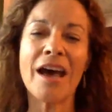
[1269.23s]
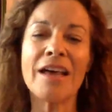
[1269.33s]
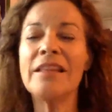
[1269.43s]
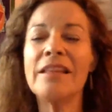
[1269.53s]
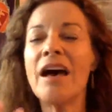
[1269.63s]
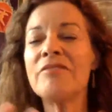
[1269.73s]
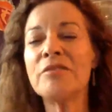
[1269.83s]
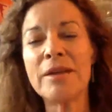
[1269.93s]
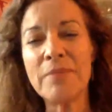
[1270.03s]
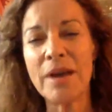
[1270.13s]
I love
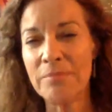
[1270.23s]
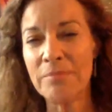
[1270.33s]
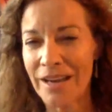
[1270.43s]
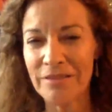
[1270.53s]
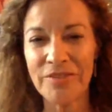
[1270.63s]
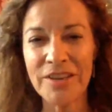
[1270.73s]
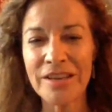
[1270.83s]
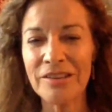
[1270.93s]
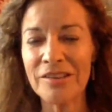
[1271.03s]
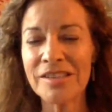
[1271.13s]
the way my body
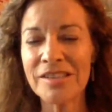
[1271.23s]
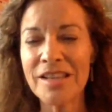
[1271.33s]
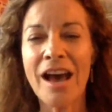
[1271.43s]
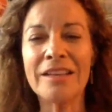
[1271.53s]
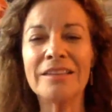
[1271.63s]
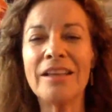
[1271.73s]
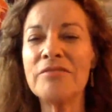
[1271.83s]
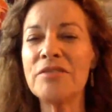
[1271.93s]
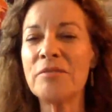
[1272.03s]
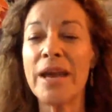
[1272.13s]
feels. I
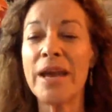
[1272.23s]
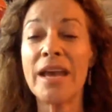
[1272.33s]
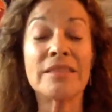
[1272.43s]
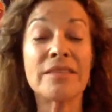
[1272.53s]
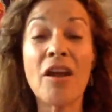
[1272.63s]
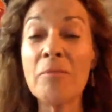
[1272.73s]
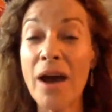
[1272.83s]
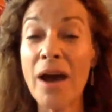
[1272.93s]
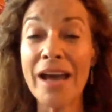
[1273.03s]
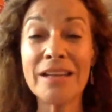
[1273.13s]
love the way their
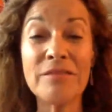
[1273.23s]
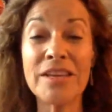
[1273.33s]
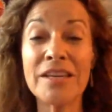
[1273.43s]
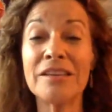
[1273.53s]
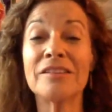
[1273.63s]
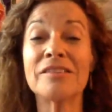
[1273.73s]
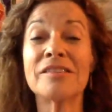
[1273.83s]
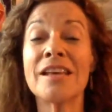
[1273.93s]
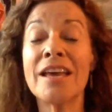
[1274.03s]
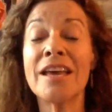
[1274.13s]
body
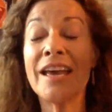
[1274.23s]
feels.